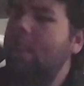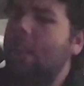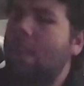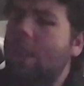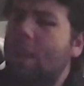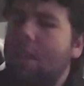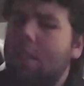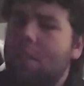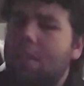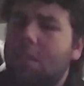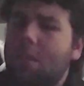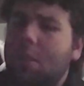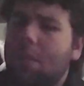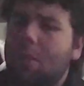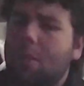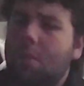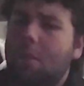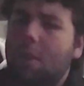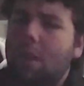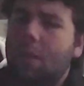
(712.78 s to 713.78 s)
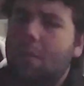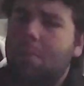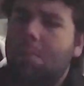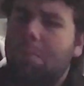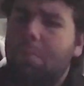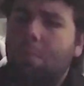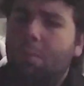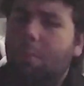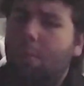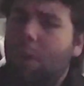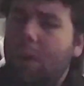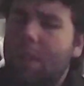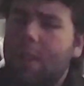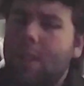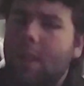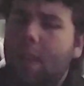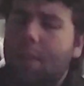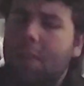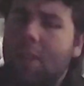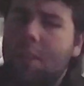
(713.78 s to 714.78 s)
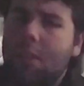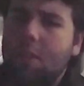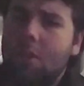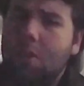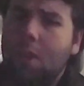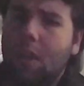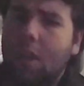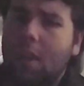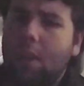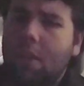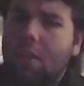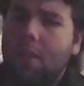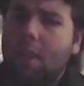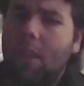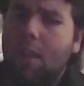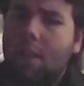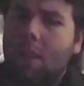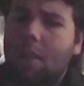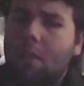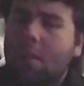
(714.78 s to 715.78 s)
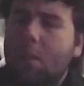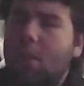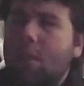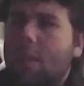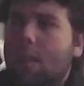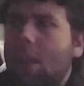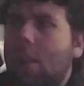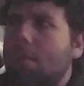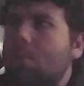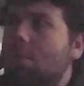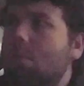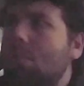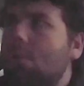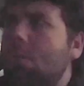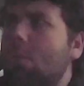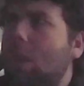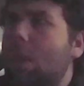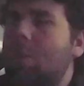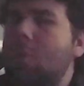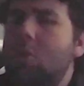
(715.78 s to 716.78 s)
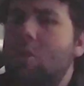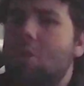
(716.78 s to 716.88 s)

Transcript: yeah, so I wanted to give this a shot thinking, okay, Amy